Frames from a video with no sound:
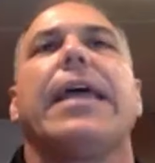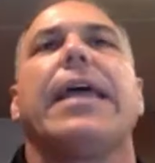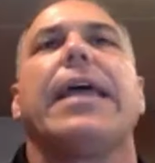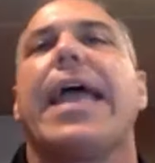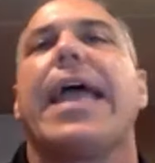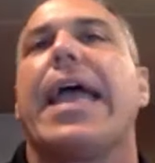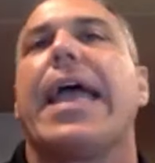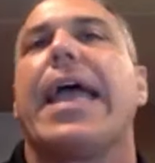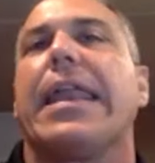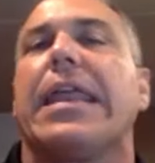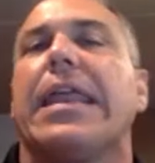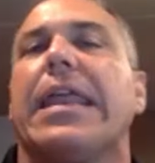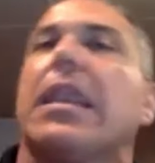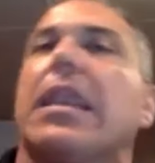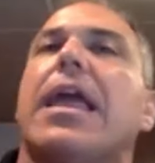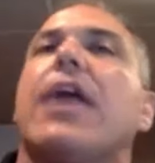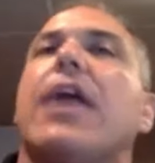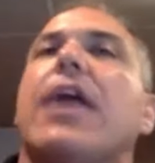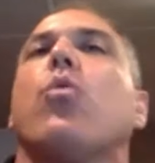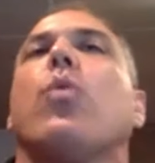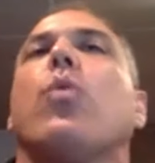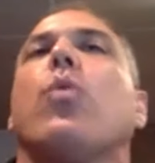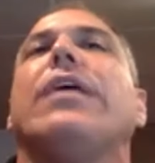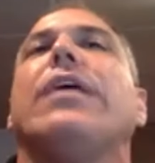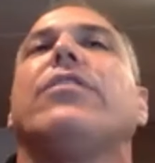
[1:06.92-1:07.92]
and in a lot
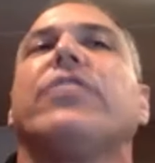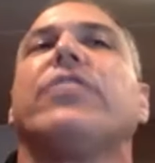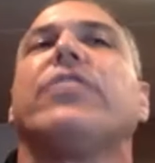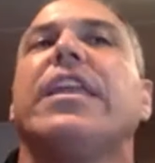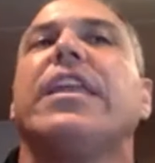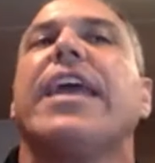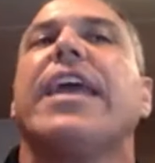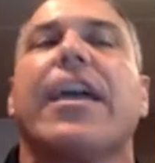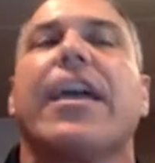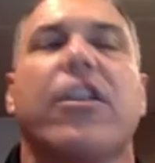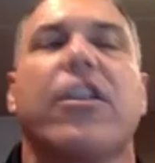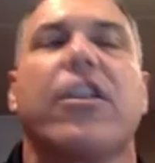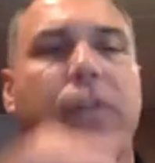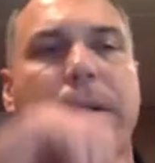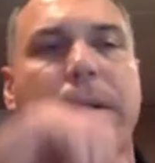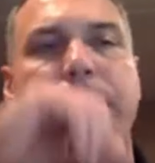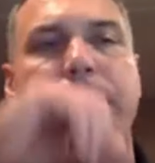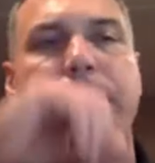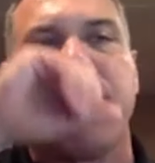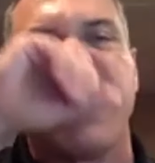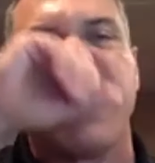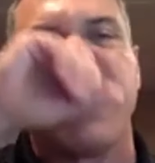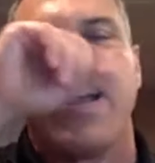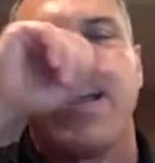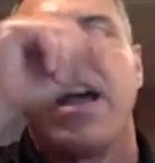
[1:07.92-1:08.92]
of ways inaccurate.
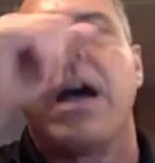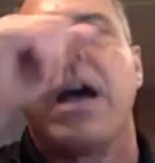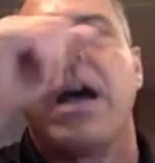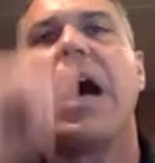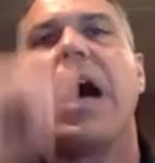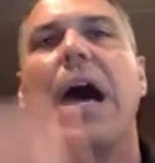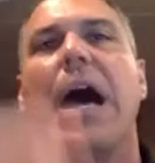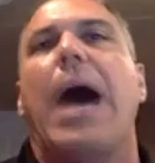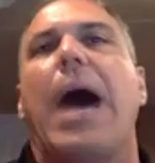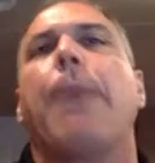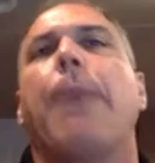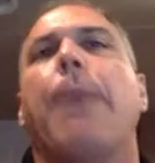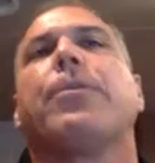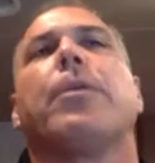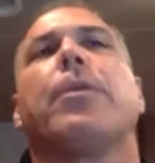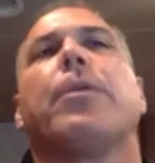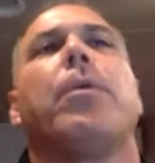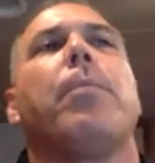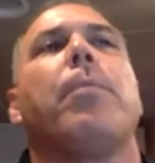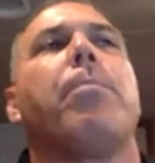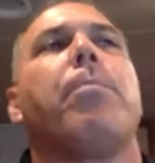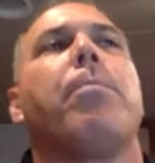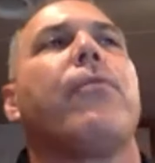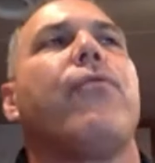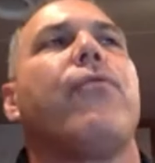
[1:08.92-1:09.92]

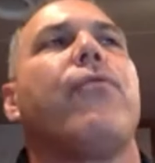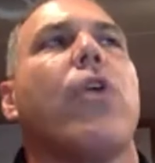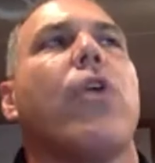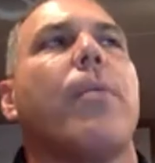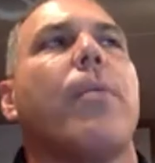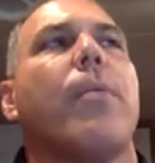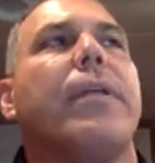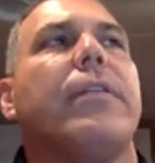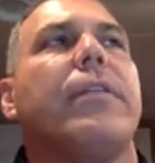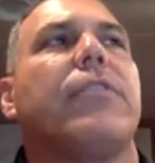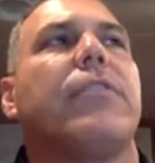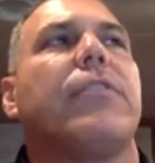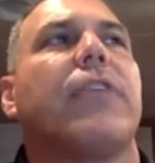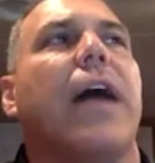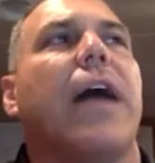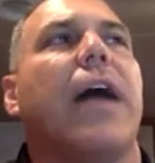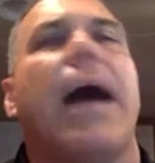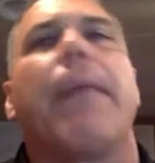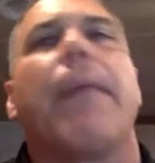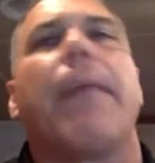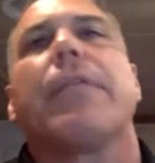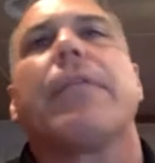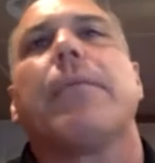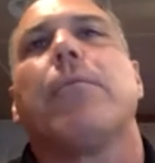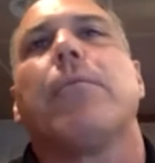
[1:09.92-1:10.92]
Optimal performance,
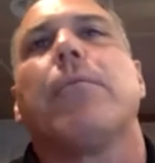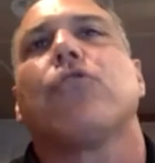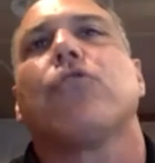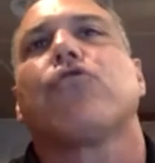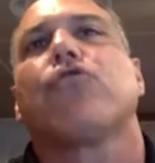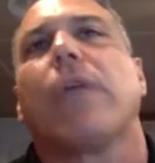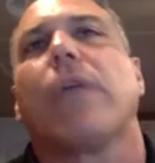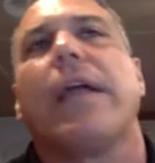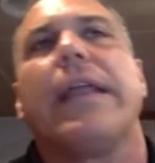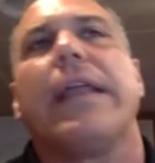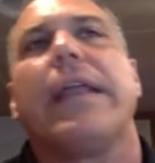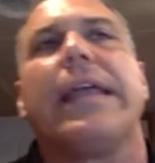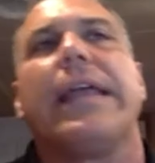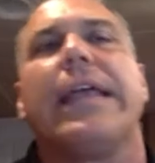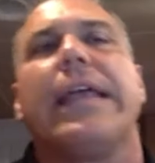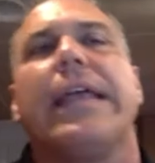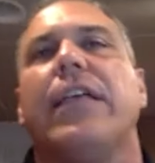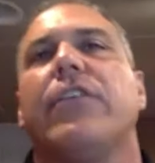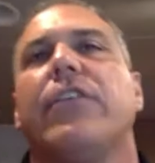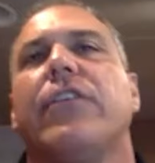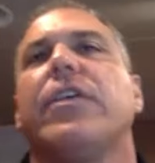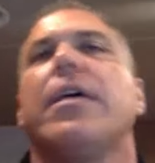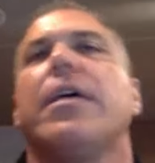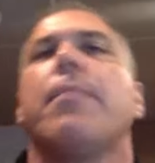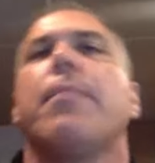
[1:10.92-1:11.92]
optimal training
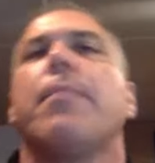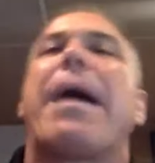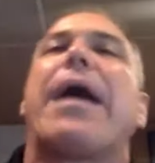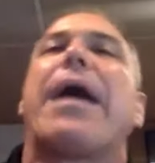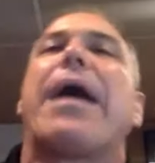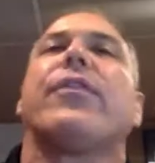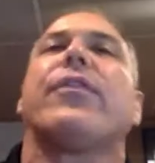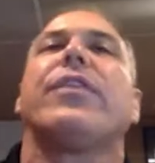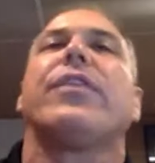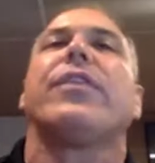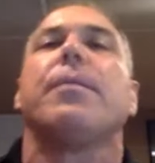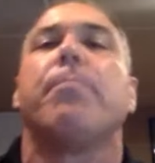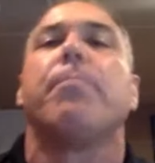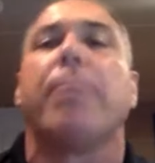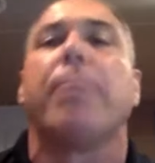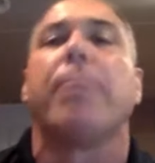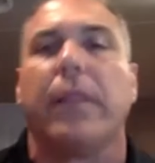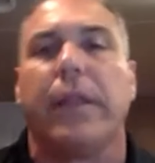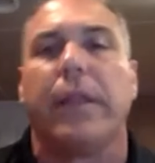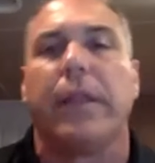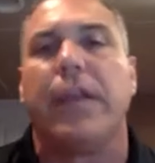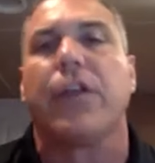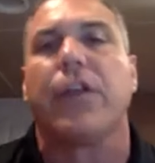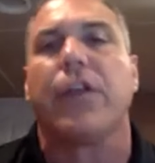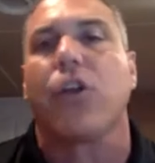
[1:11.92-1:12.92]
is about the
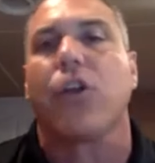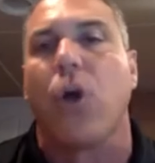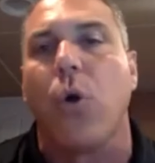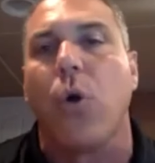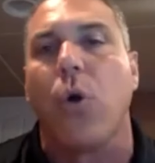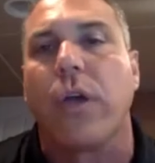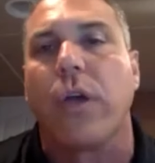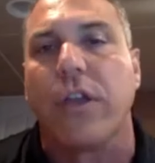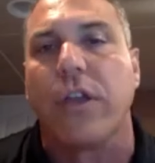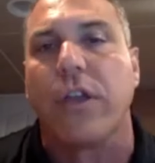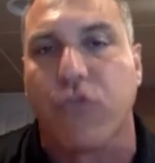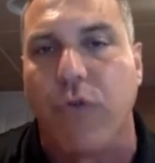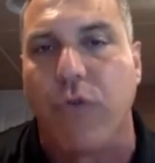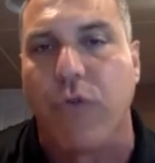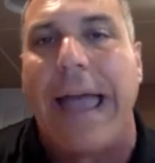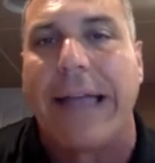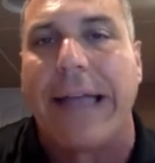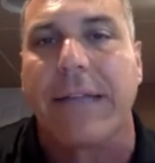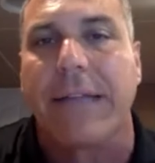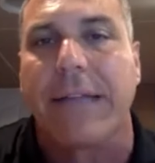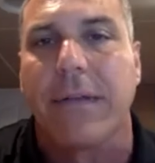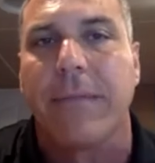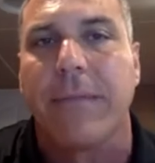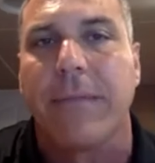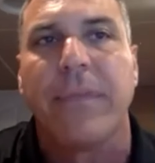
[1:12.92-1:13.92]
ability to co-contract.
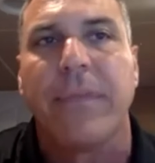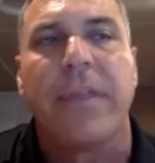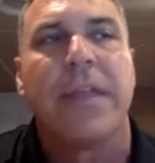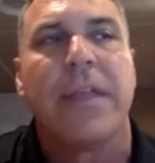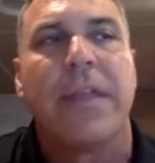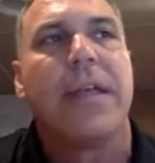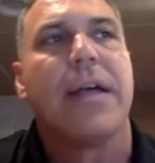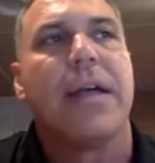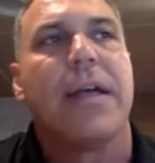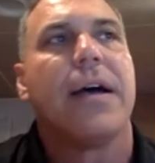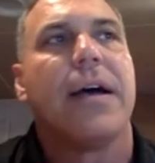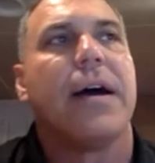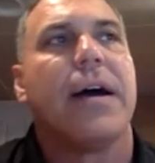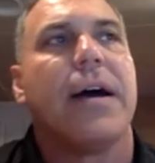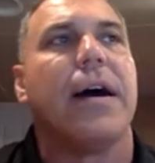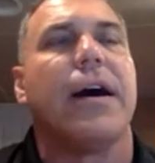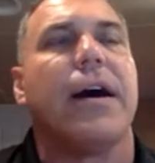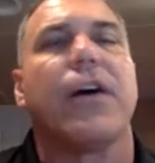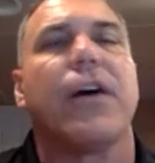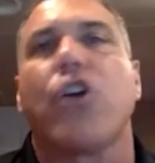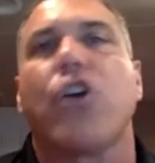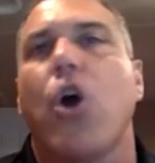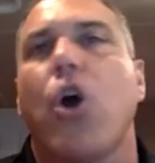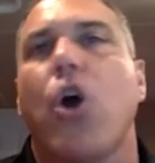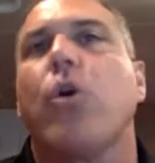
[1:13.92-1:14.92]

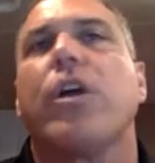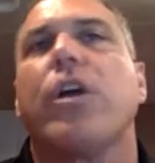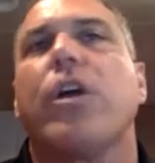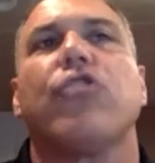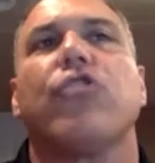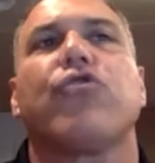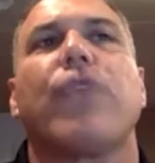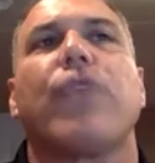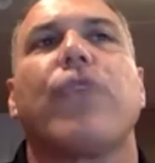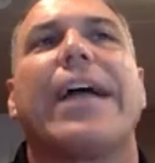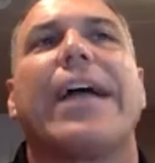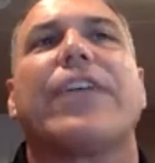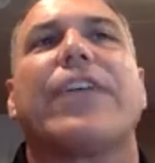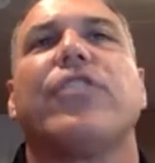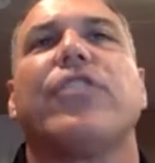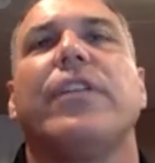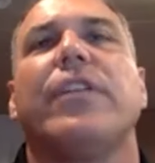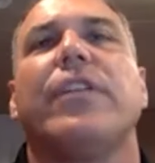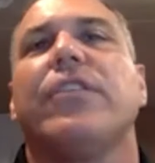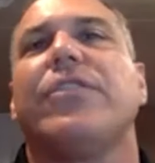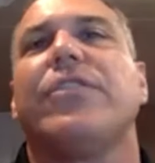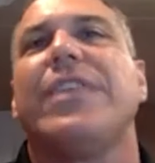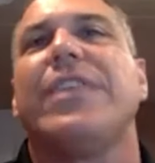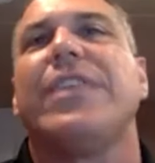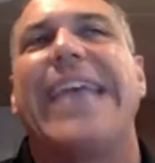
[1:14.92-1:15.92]
Uh, co-contraction
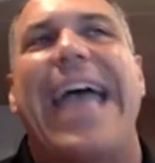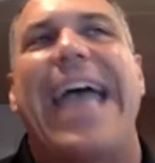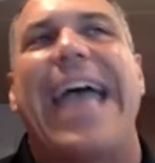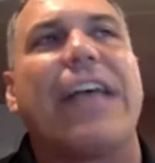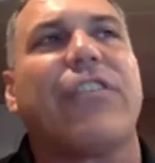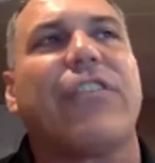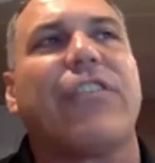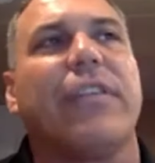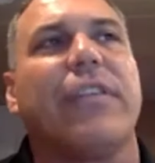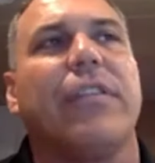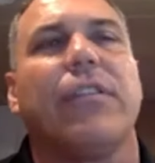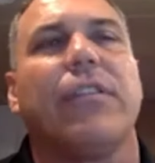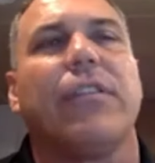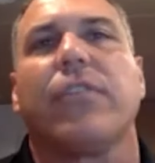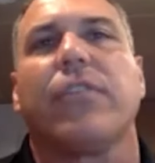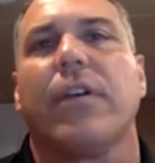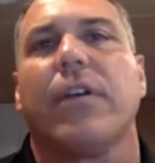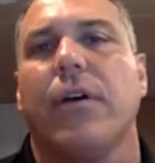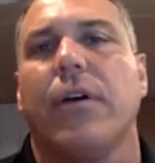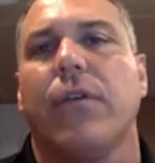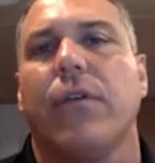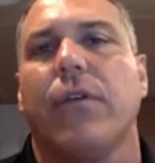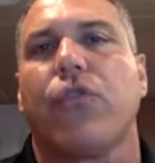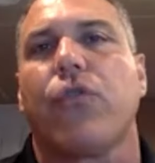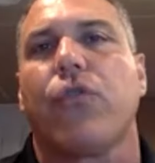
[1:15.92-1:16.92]
is the essence
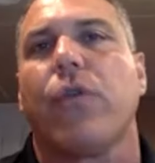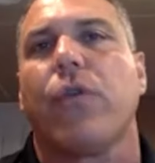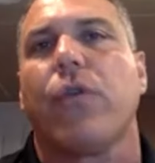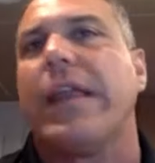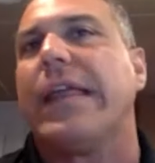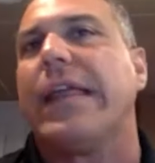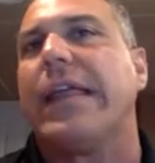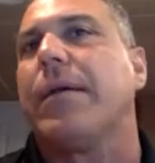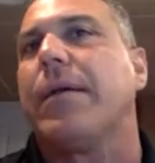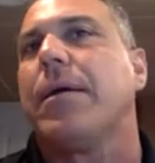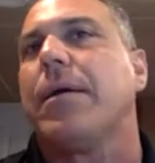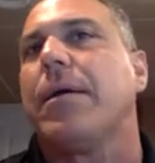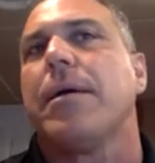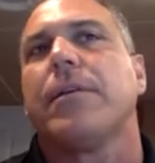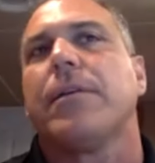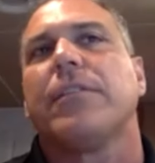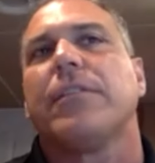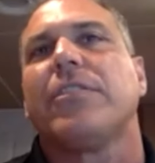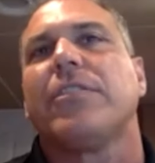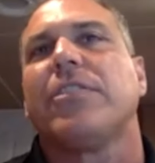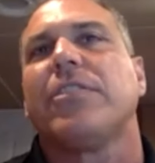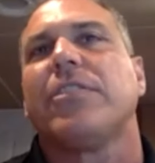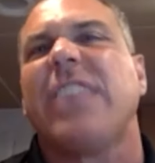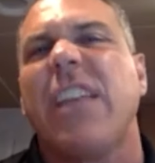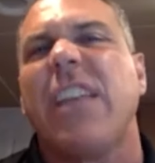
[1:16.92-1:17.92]
of creating
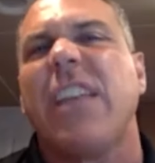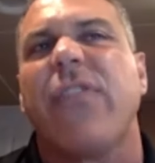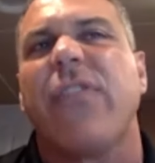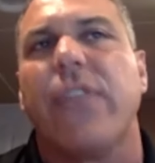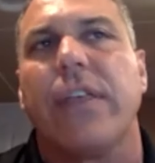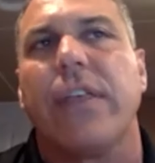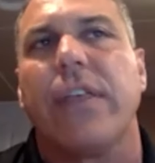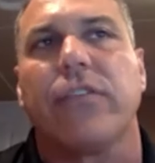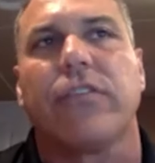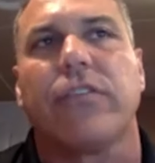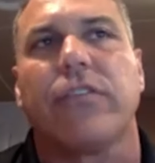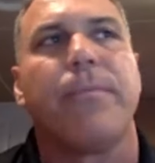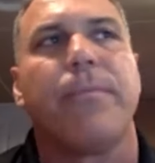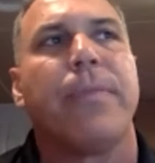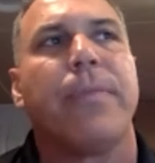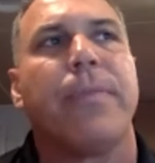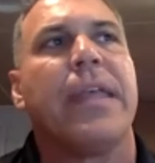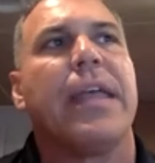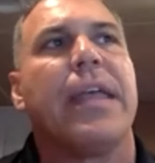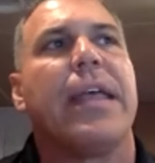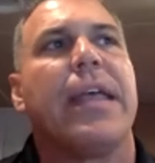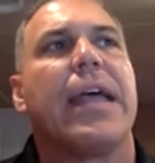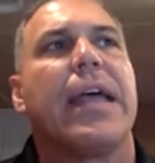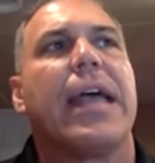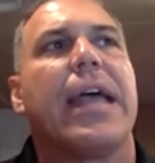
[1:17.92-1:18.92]
stiffness,
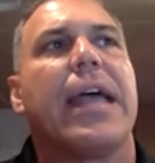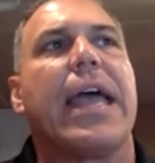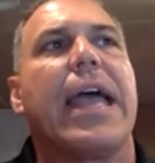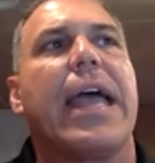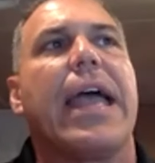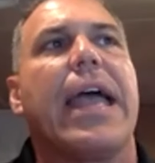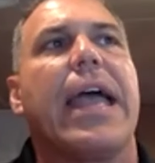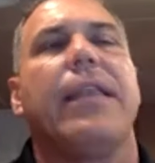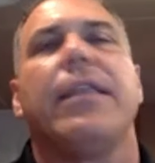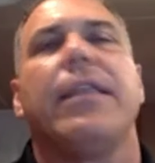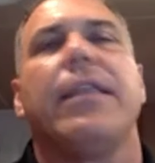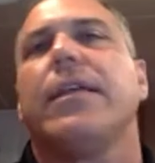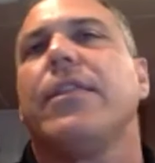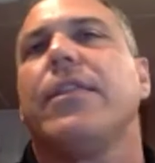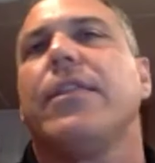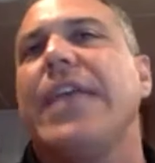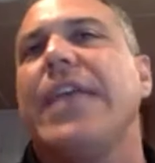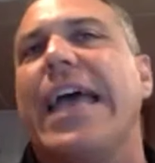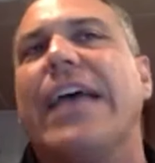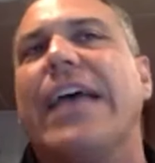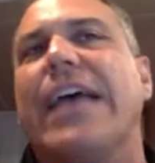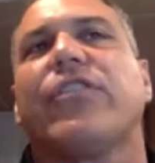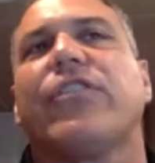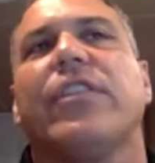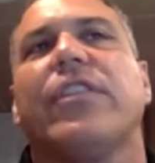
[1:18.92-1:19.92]
and the
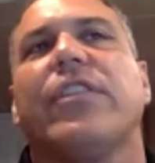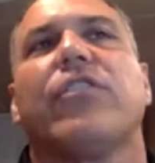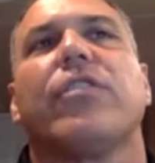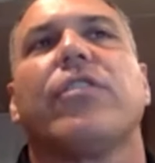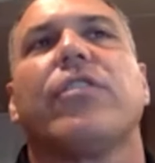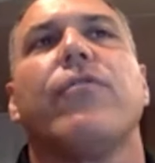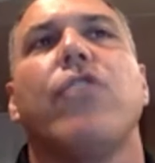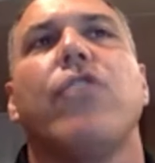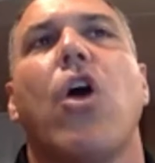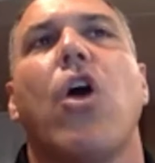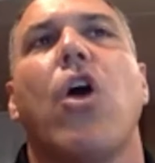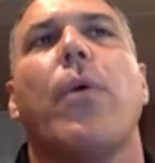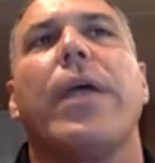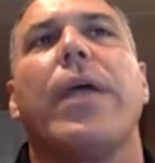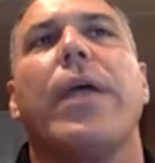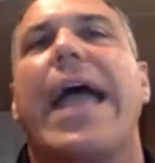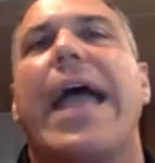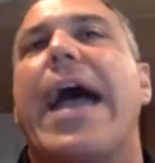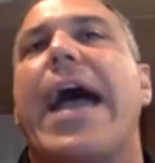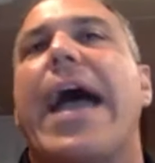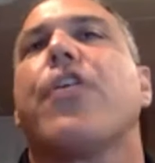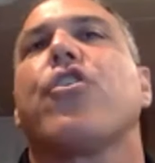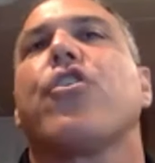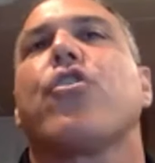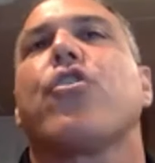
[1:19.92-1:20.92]
essence of knowing
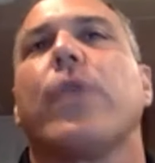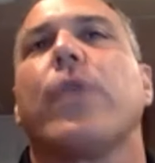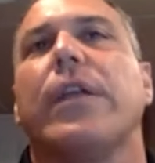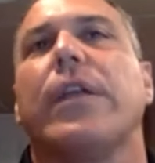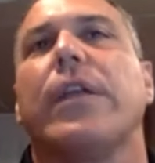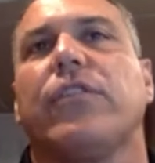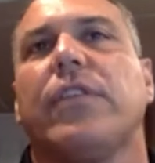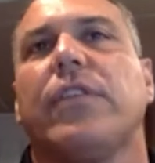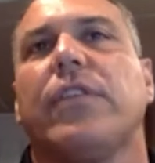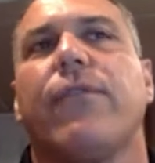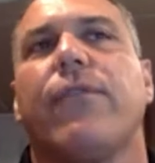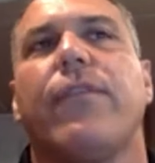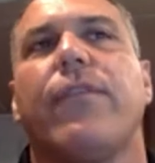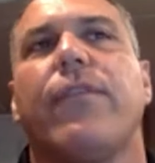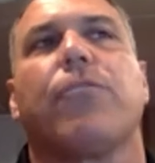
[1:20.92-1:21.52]
how to create stiffness,